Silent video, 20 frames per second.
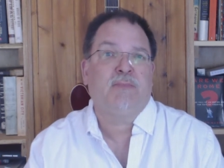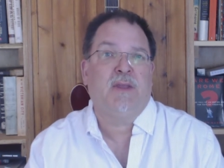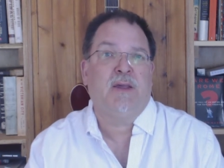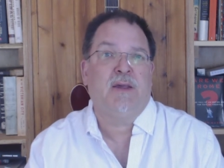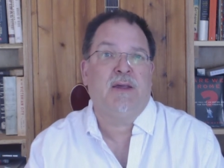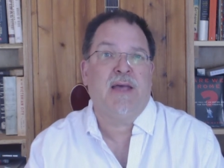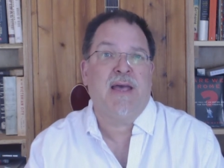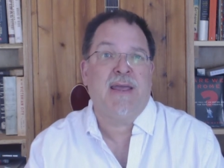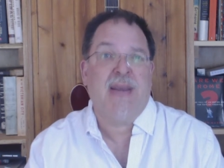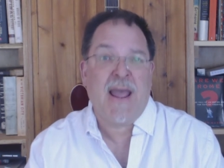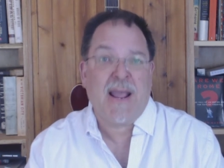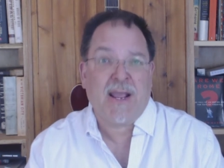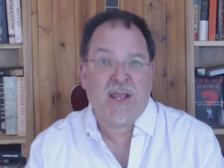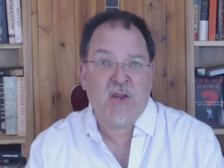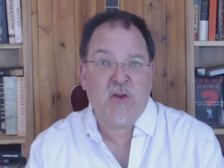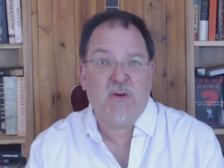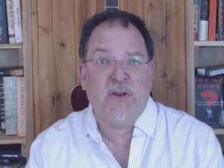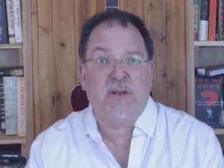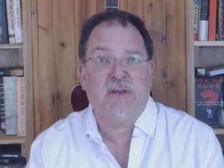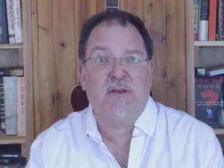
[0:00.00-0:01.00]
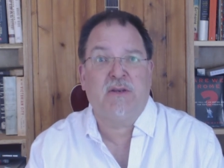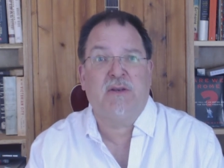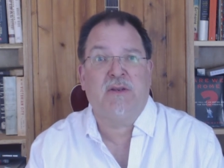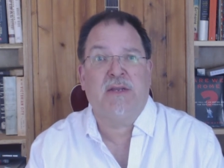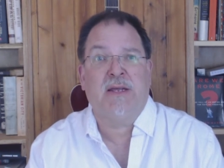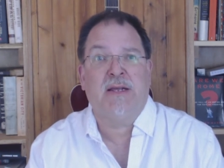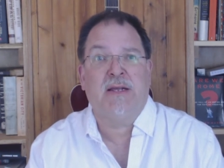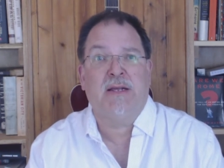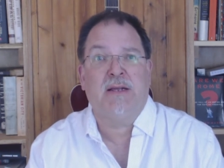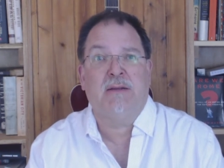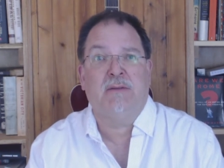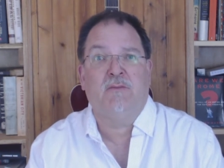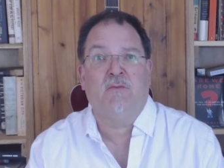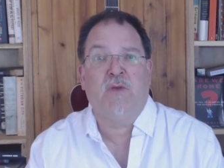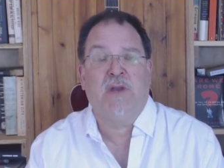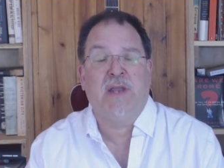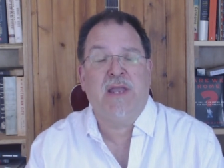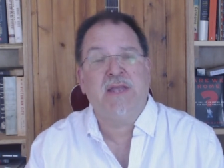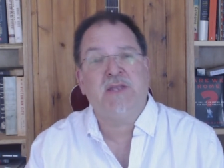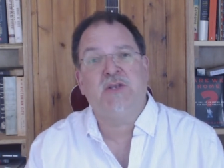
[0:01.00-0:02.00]
uh, an accurate uh,
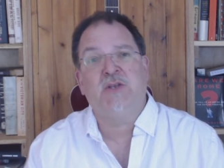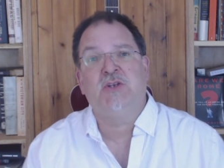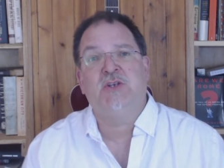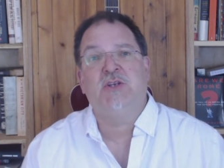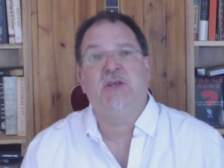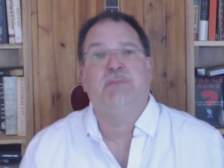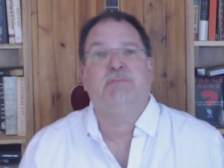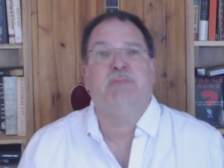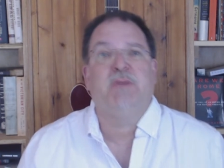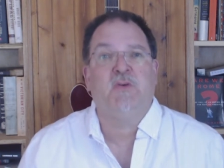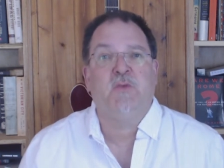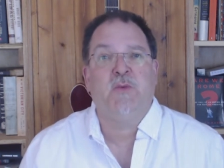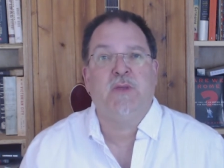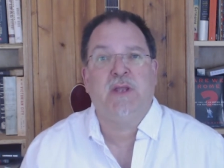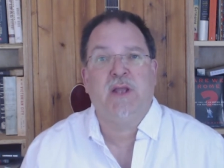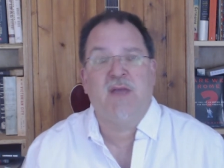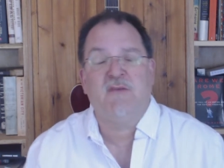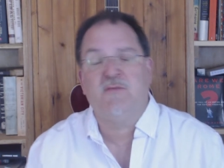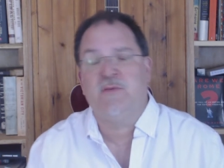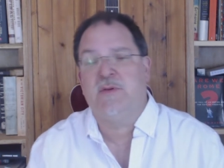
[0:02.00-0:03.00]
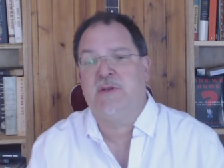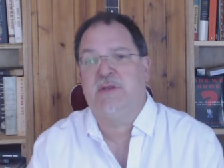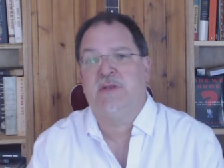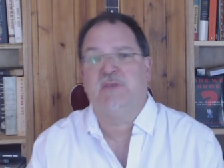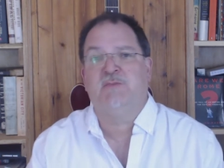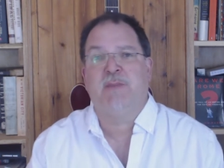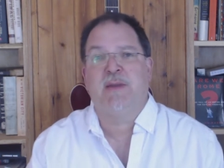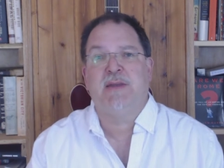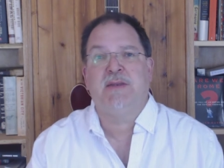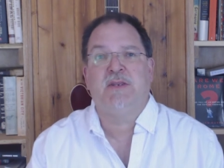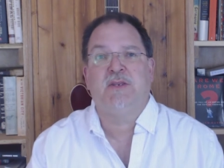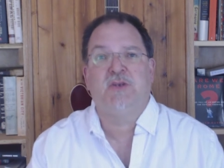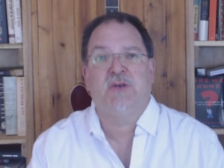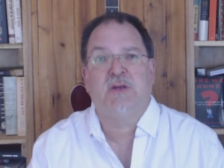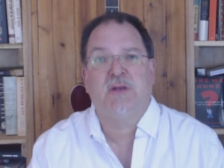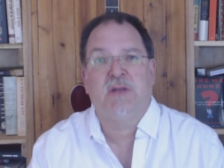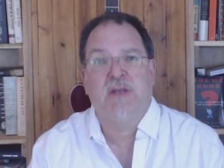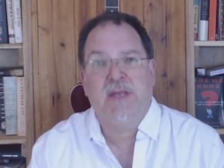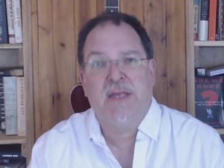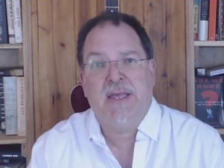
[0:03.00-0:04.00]
relationship between government
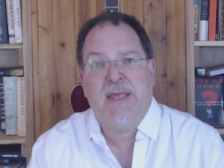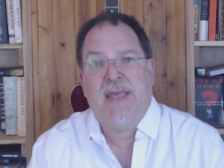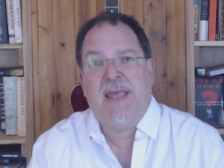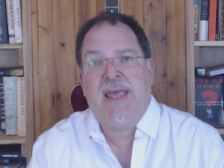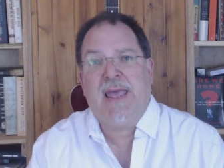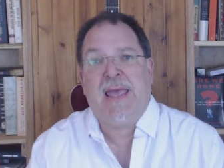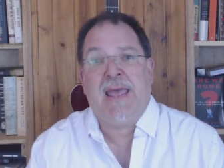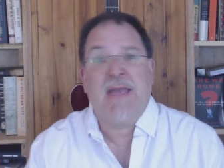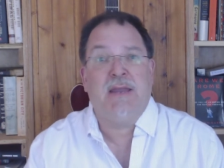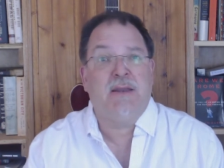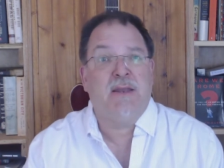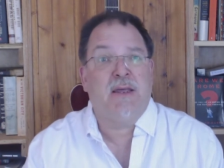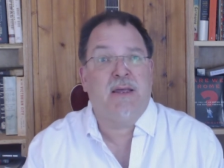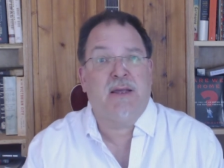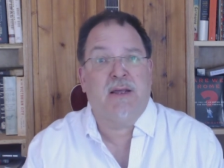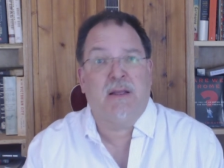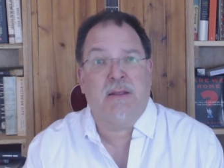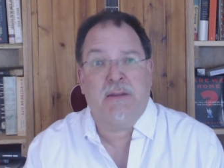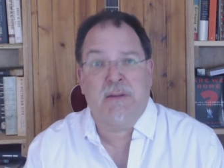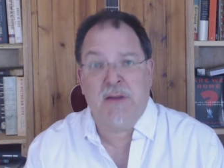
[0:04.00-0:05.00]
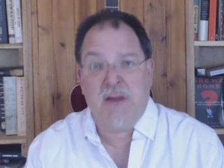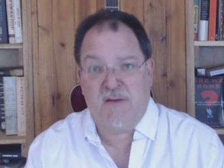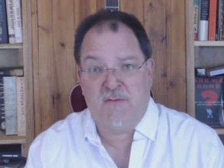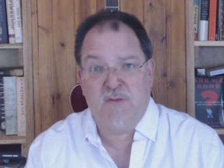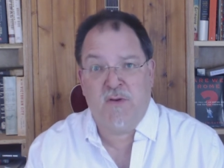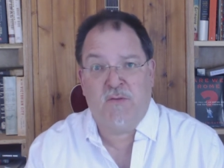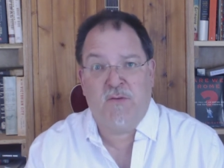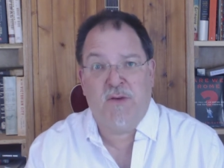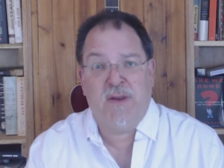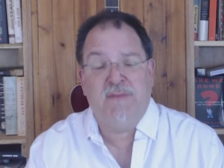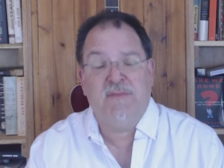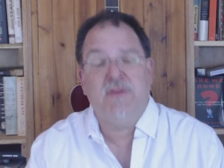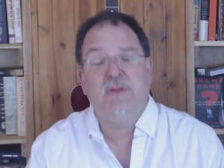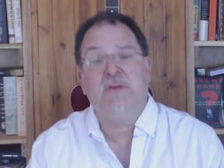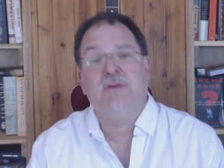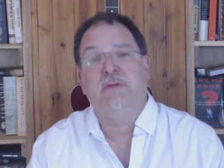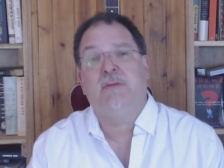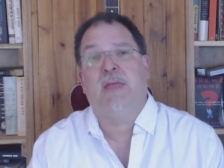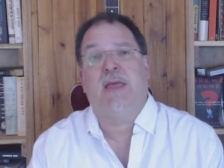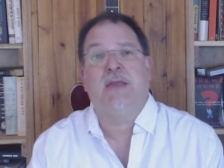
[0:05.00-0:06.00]
expenditure and uh, government
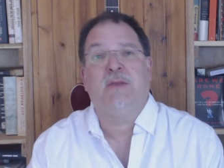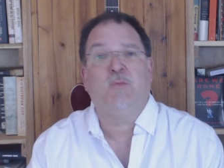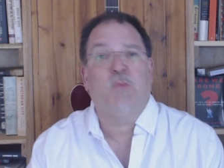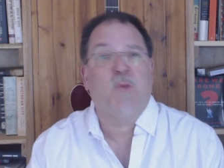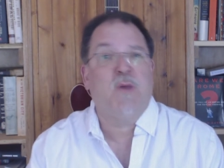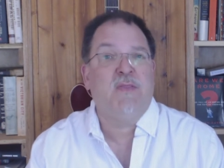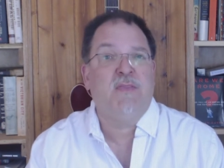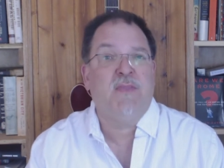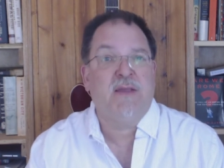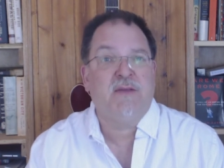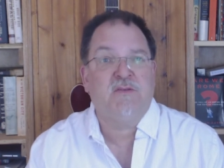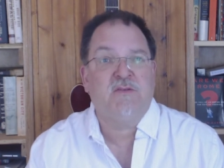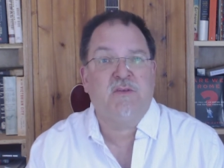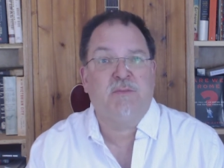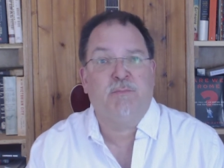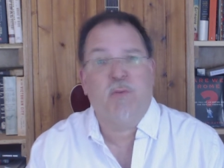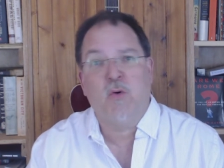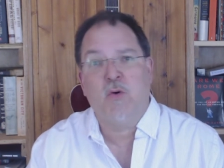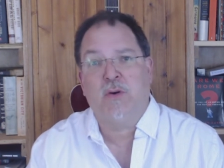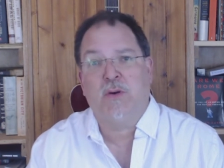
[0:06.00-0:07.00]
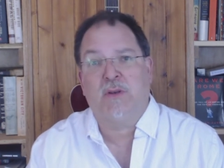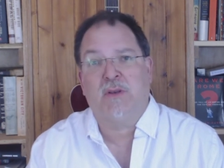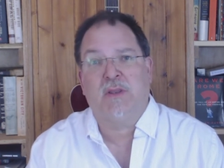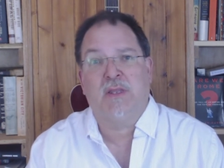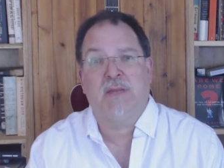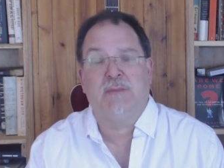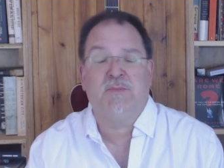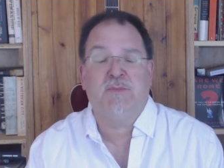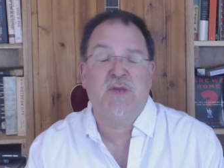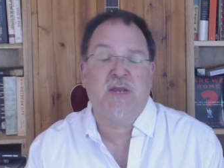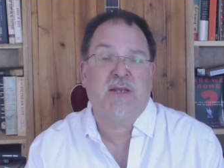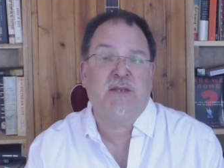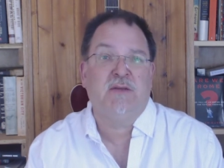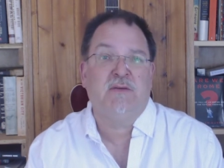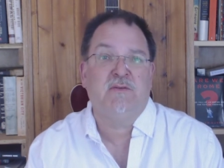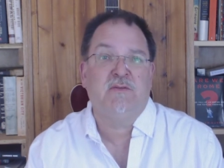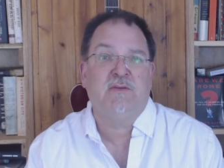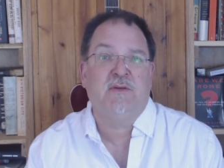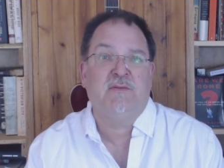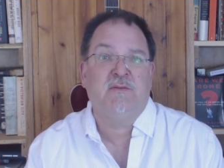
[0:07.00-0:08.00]
revenue, and when they support the
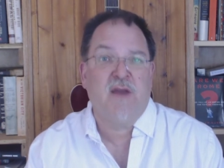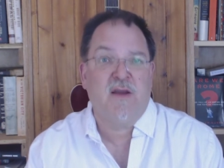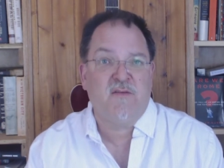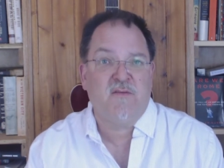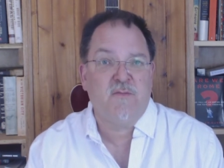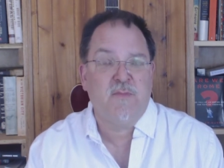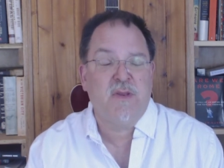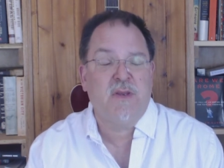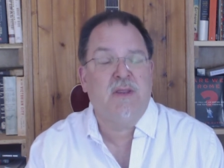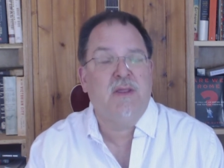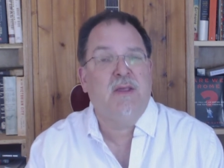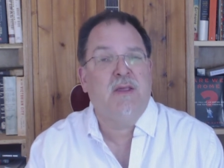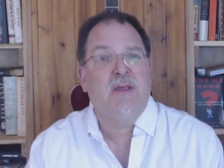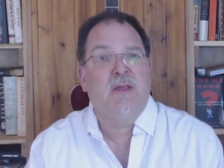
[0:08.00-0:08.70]
objectives of government,